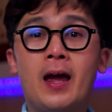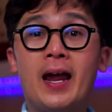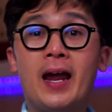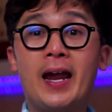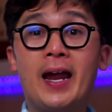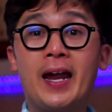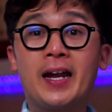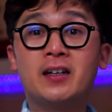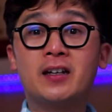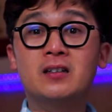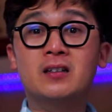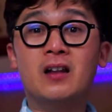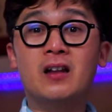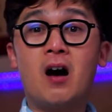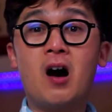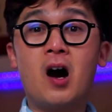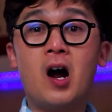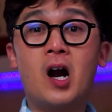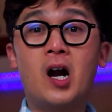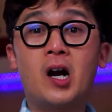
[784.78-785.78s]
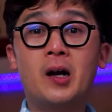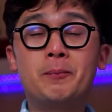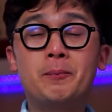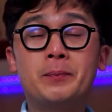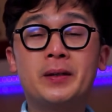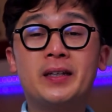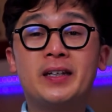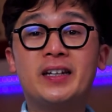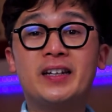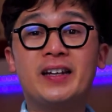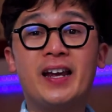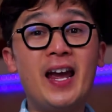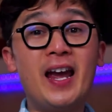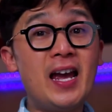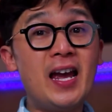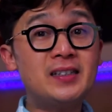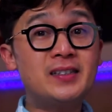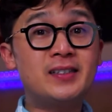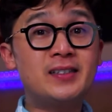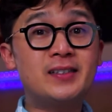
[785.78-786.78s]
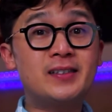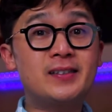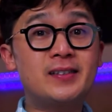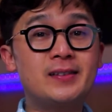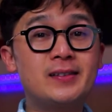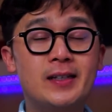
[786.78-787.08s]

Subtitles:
angle RPS